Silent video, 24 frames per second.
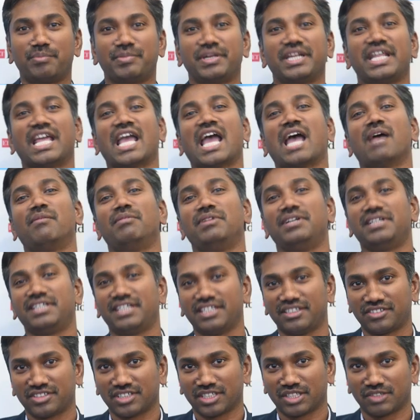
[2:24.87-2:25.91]

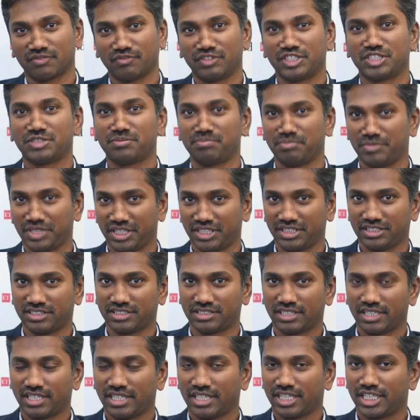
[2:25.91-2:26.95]
prehabilitation, which
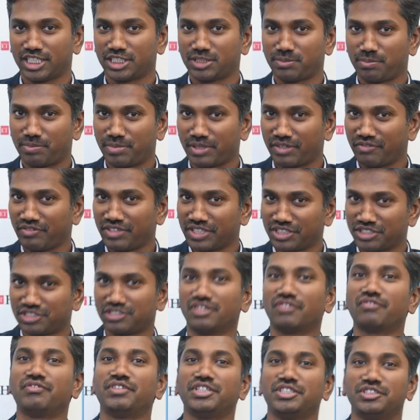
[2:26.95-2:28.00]
means it's
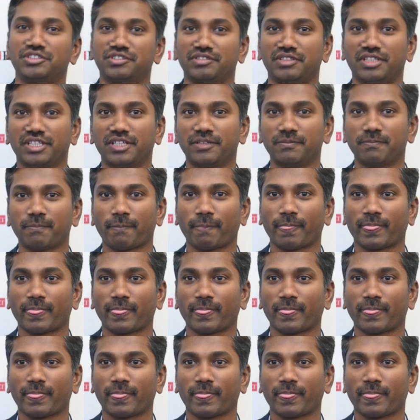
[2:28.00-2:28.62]
prevention of injury,